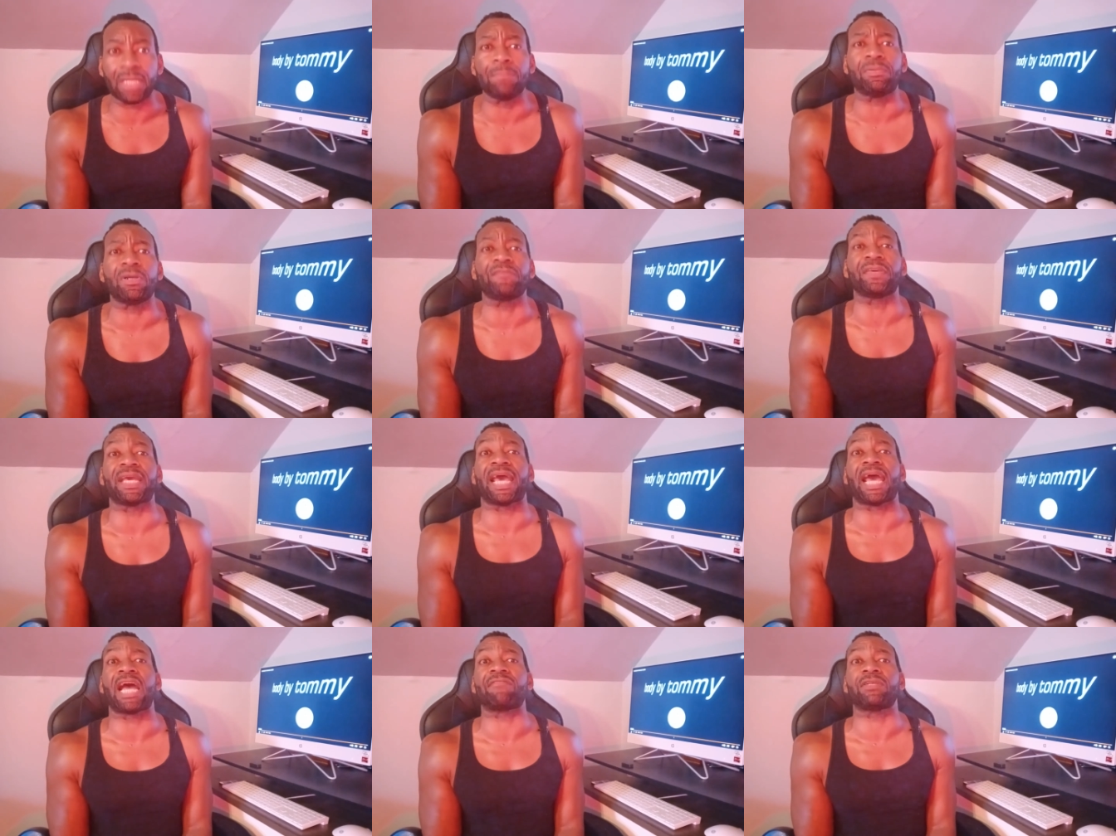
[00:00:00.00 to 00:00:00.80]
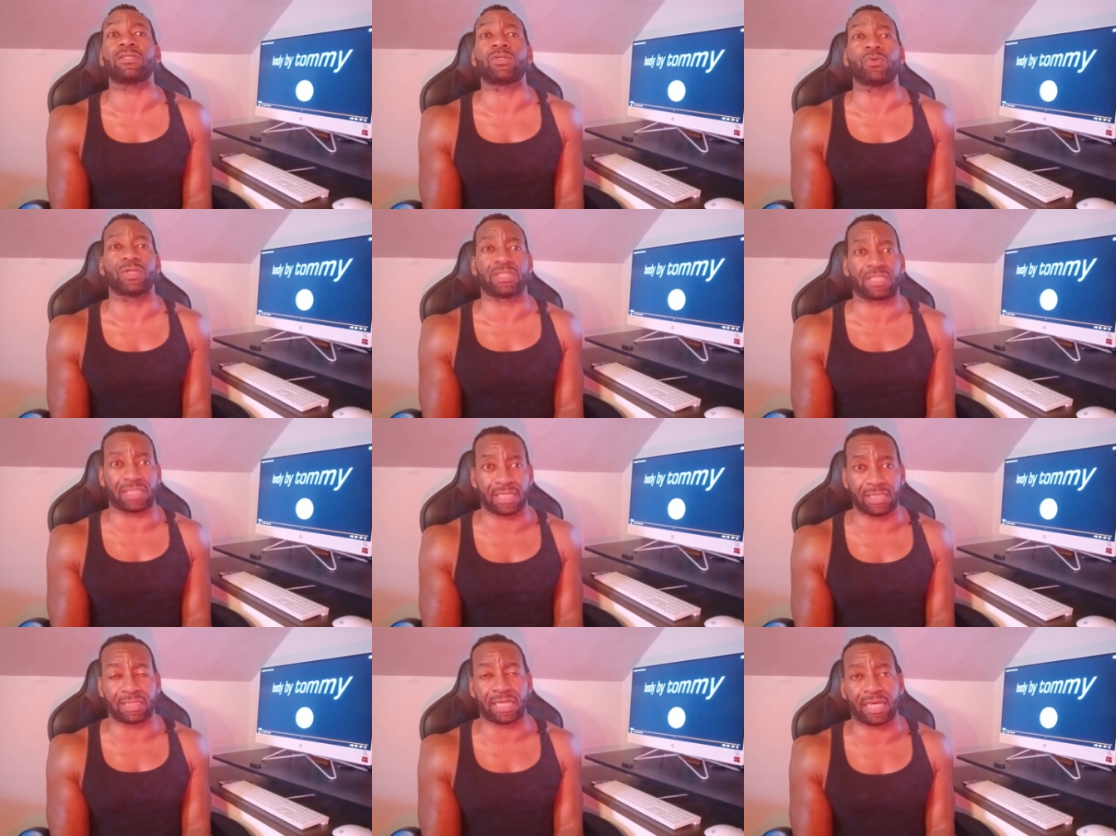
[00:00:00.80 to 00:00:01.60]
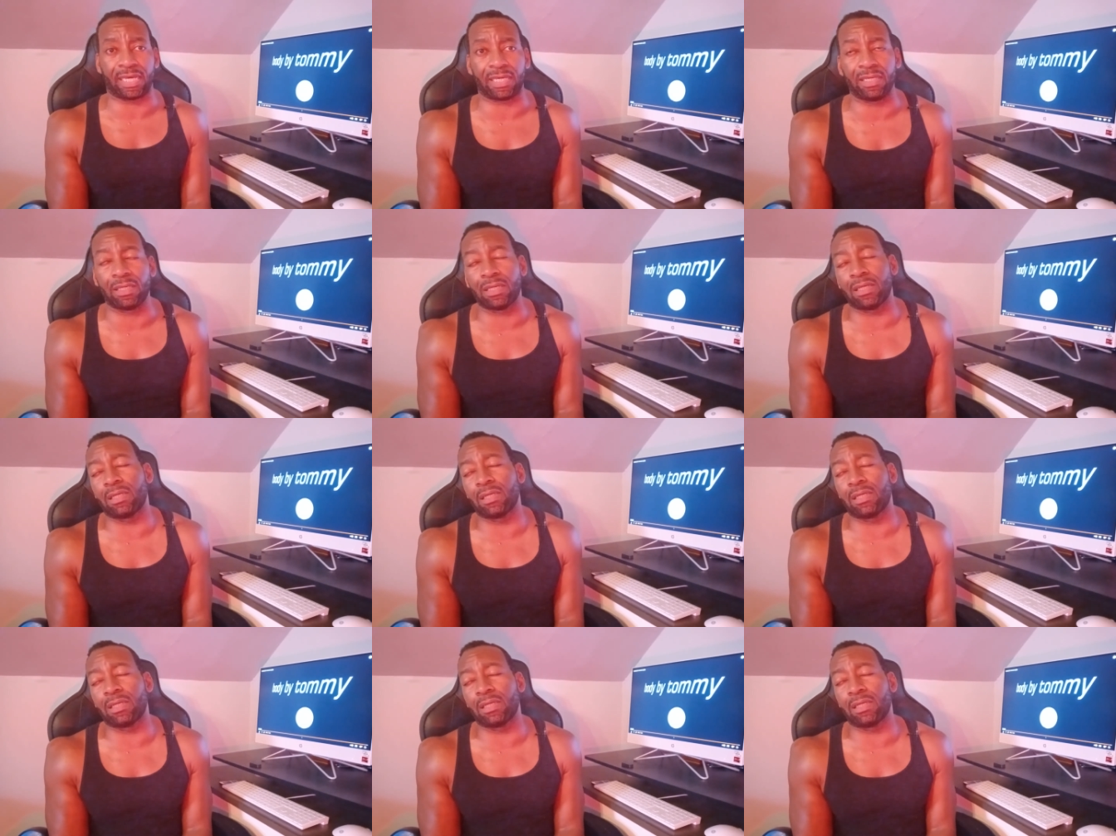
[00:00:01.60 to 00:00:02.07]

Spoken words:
but if you have to do a cheat day,